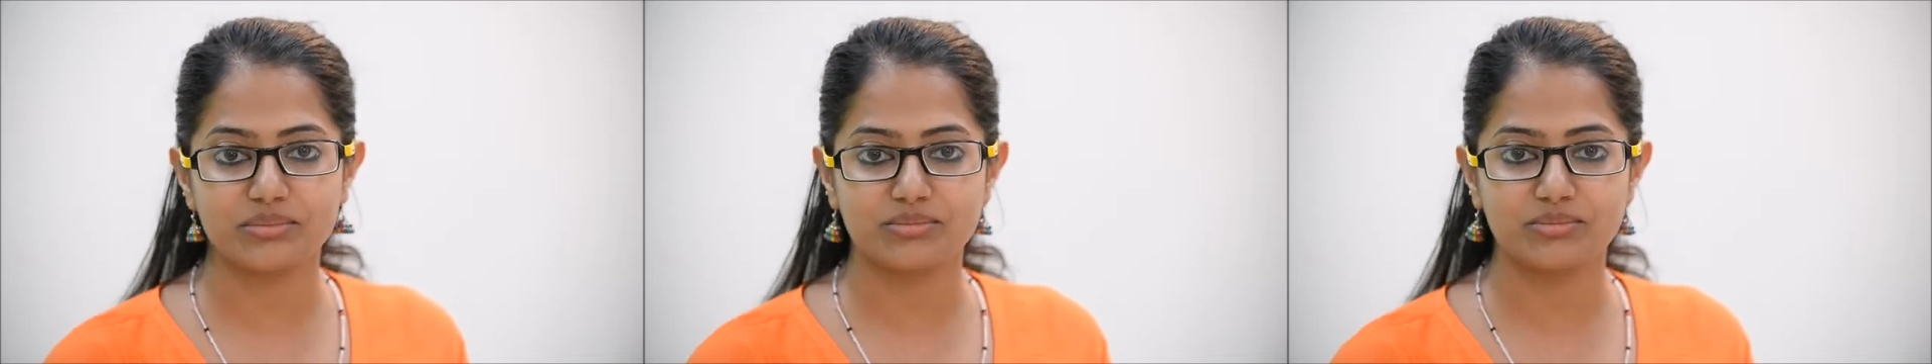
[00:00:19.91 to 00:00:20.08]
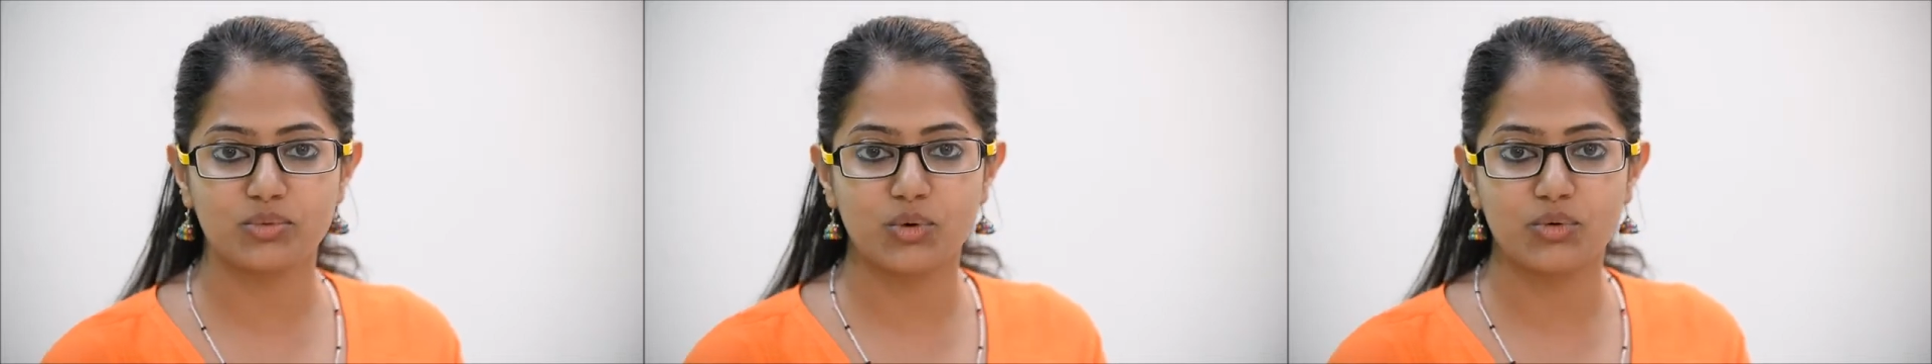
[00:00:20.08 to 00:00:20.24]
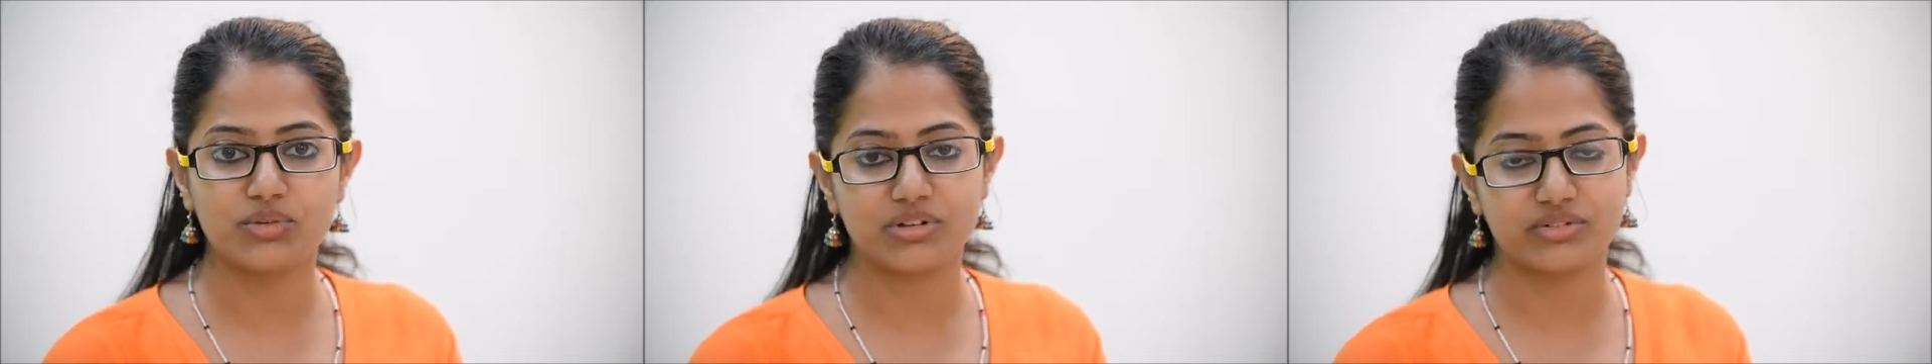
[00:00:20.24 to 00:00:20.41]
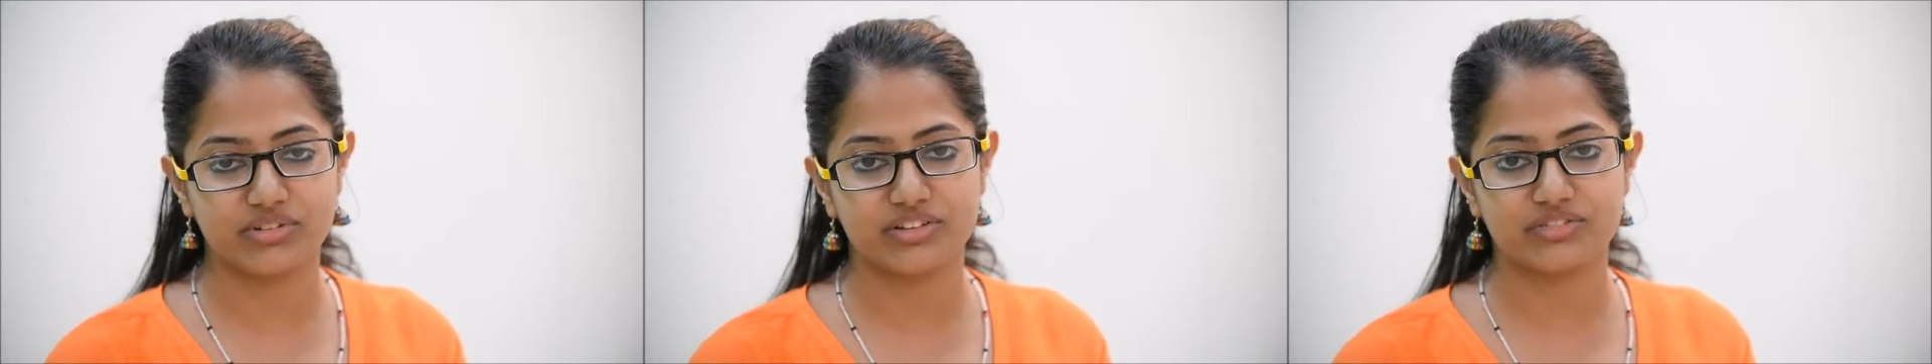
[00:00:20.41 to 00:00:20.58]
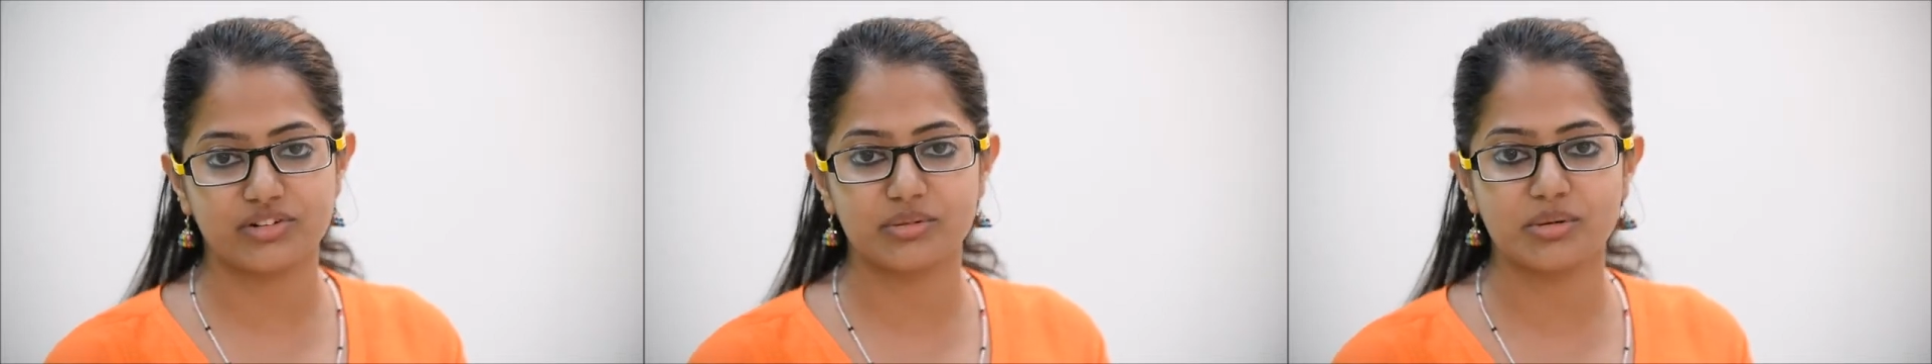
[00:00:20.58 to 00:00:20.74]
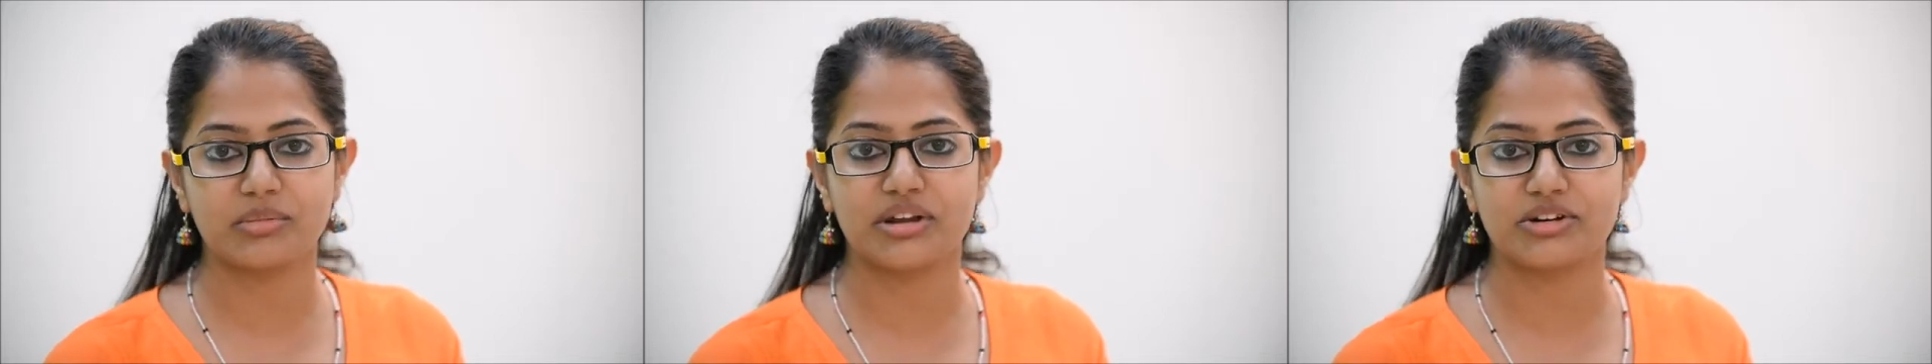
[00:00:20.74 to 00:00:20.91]
moved away
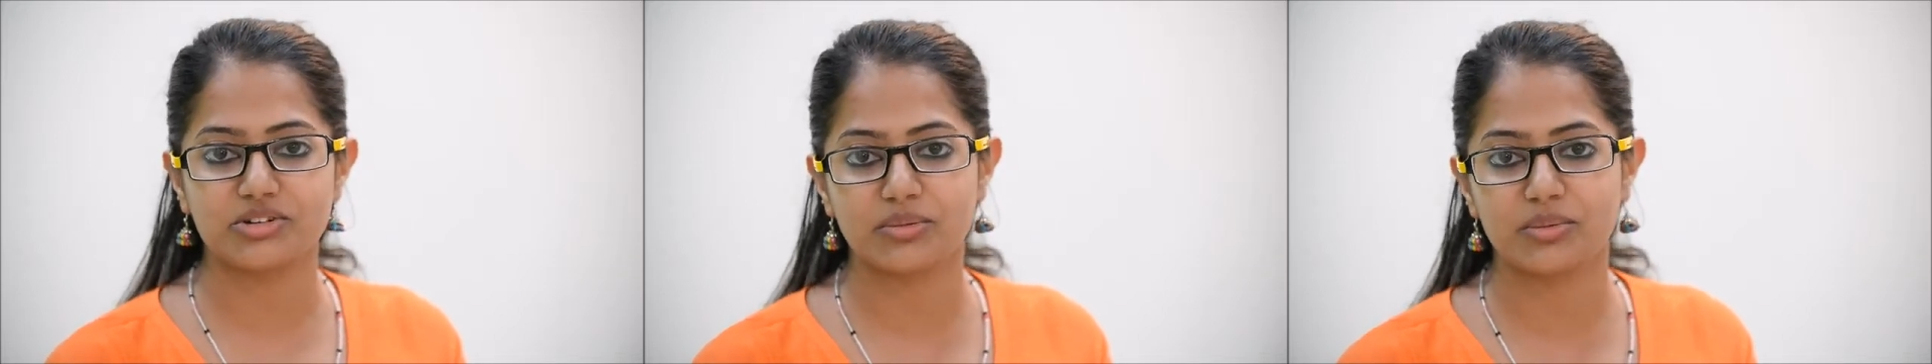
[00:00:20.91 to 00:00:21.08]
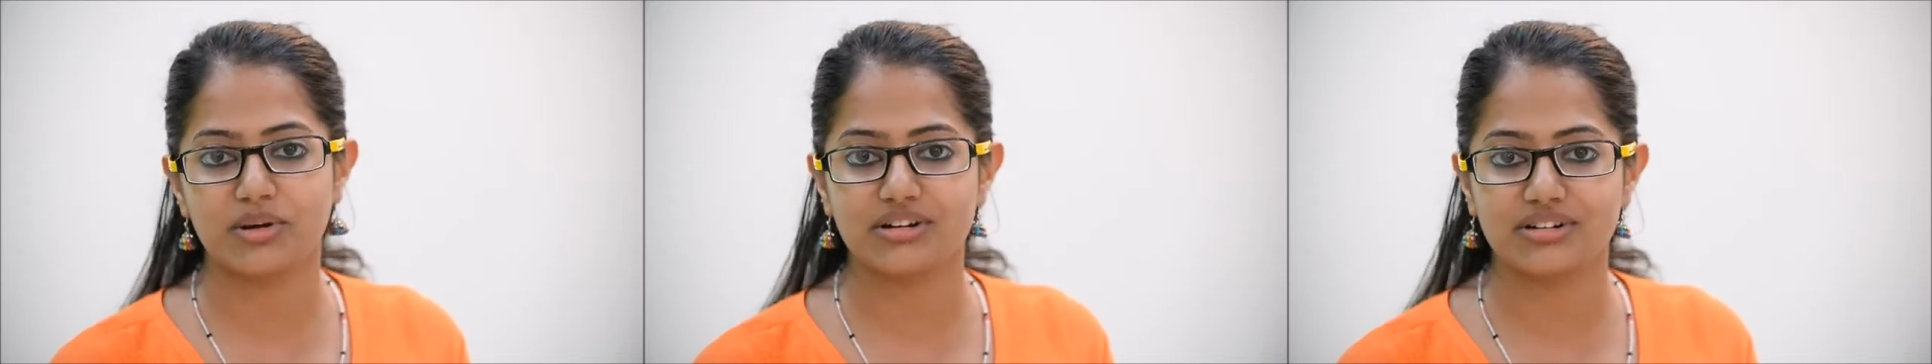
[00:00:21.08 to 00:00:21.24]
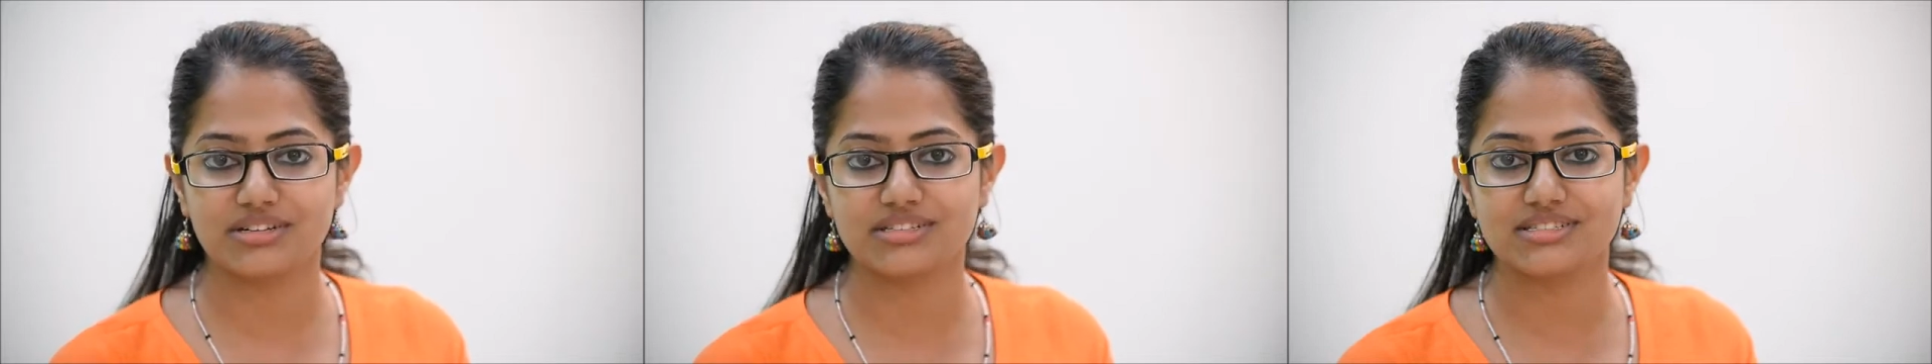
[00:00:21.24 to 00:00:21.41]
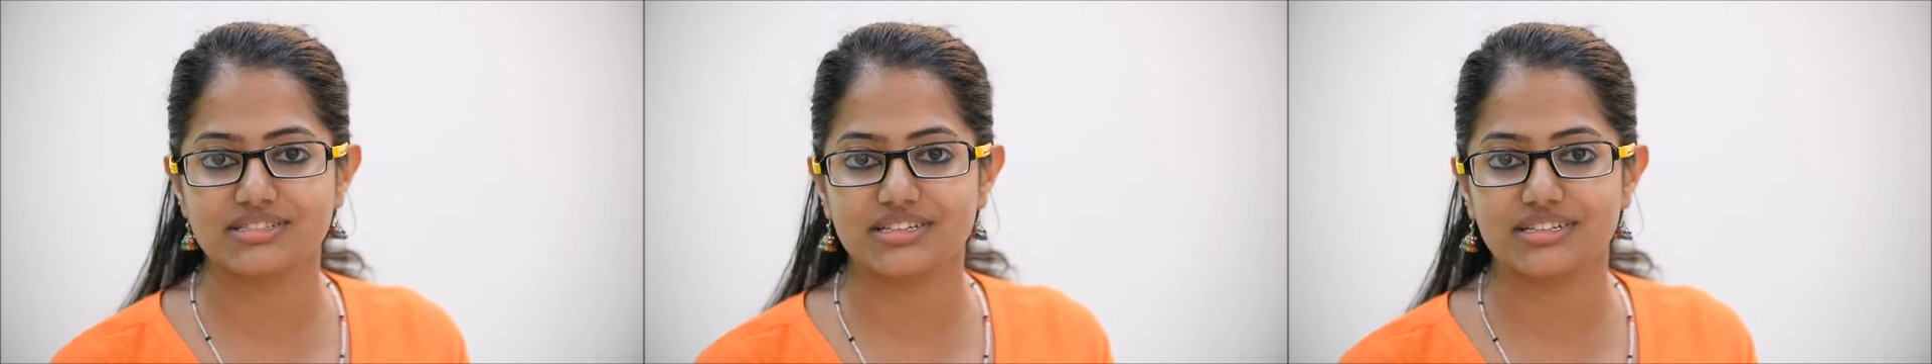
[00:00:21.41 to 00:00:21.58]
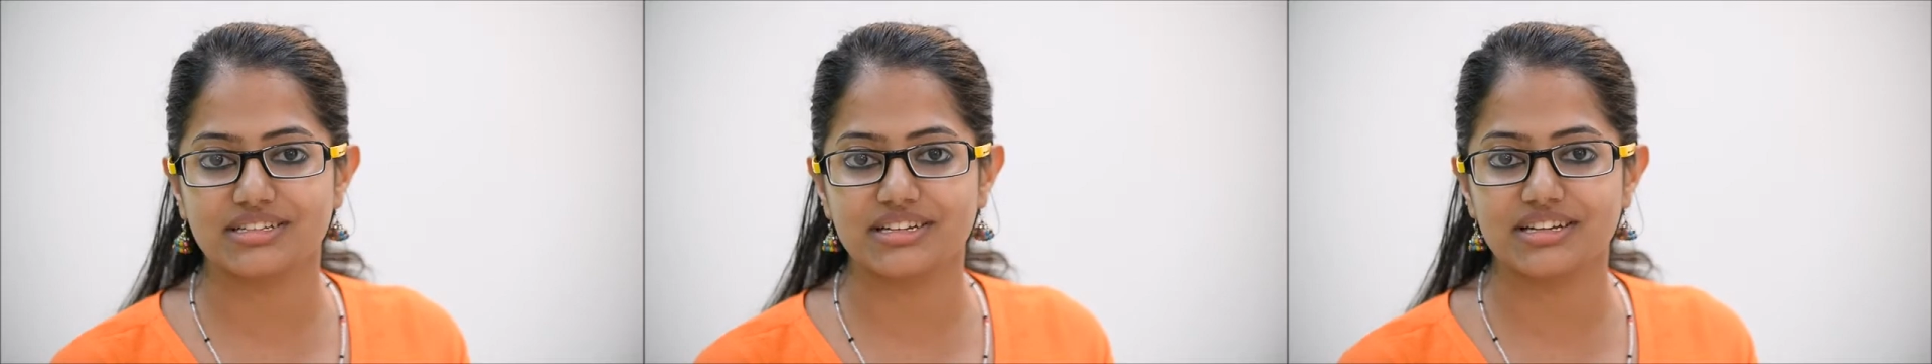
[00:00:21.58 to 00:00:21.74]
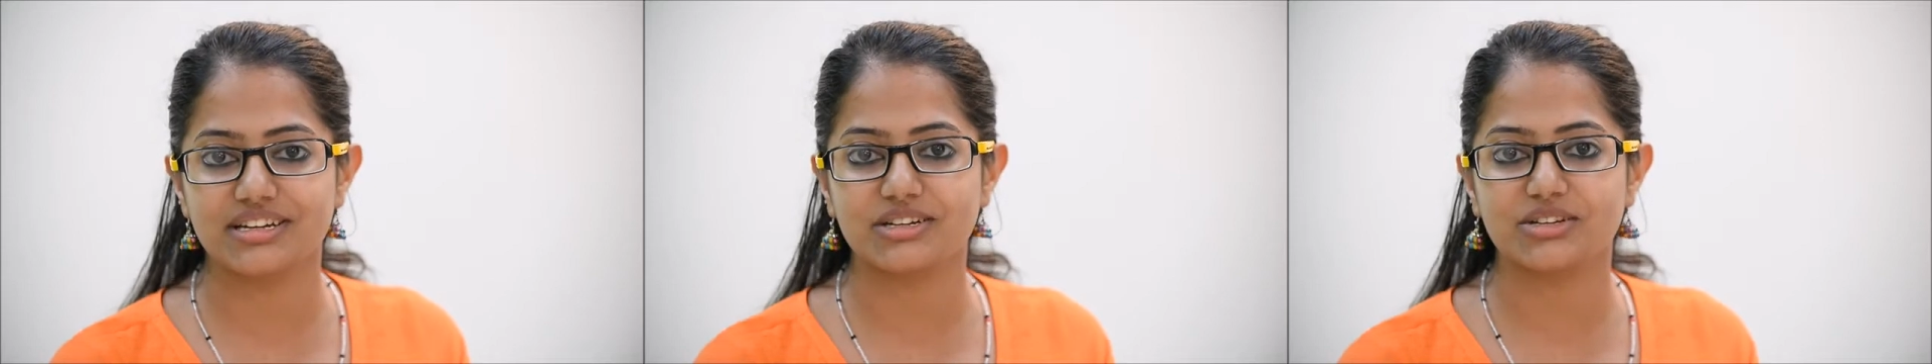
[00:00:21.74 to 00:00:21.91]
from a metropolitan
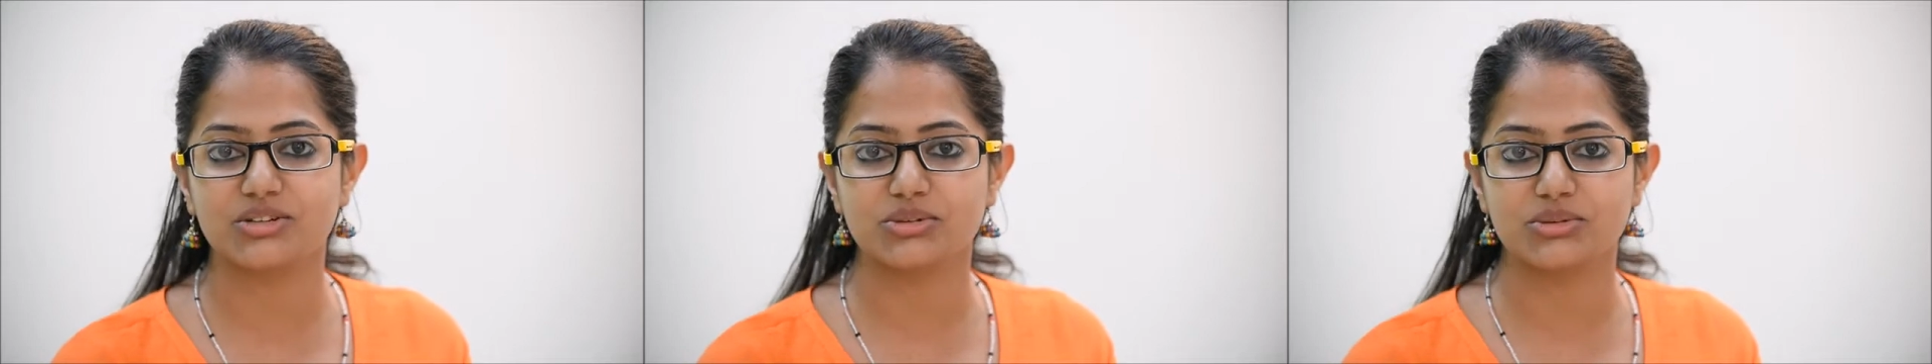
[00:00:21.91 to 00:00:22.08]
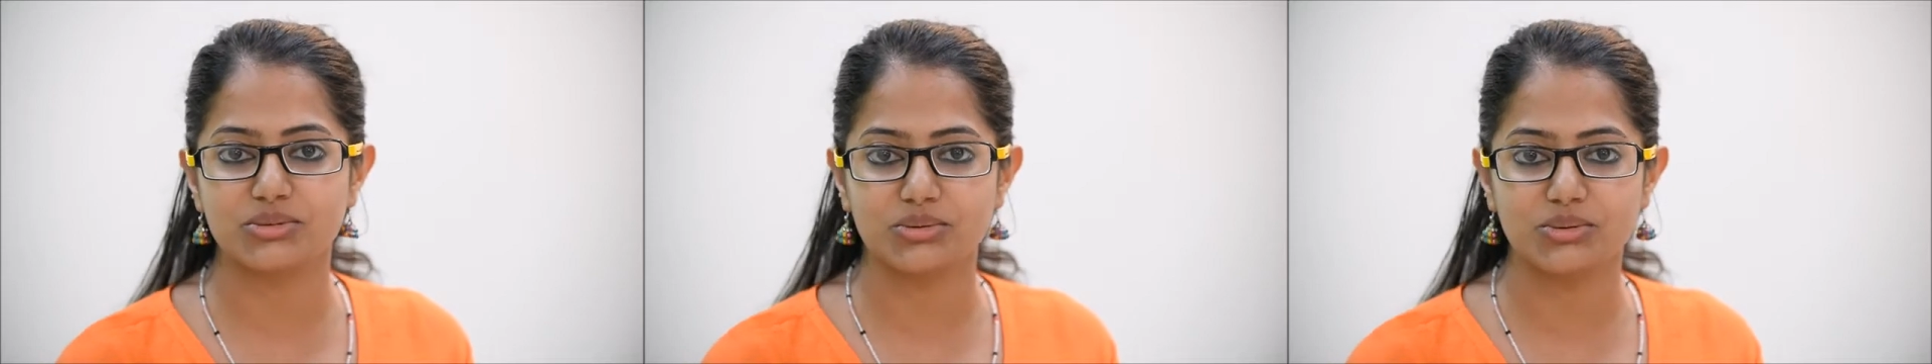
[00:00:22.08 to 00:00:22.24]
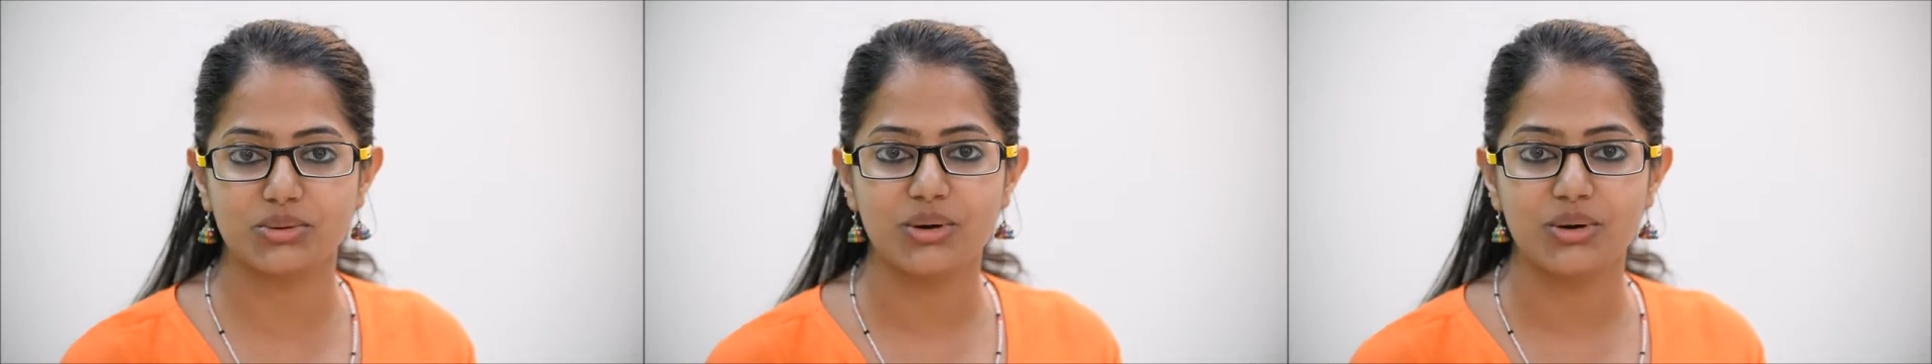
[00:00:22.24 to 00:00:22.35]
city to